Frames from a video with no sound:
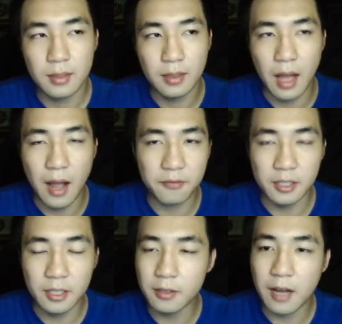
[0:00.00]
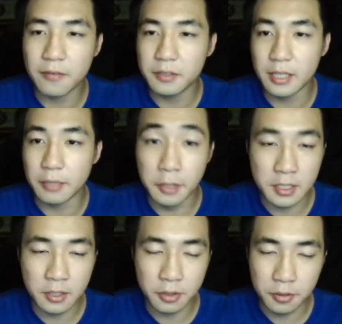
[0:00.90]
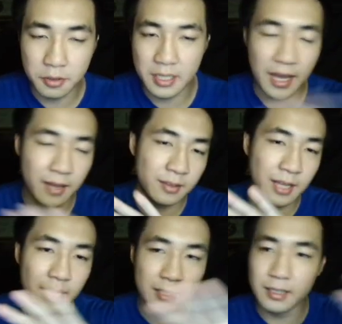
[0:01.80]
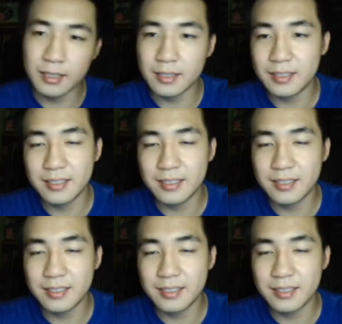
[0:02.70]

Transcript: after that was introduced, the entire,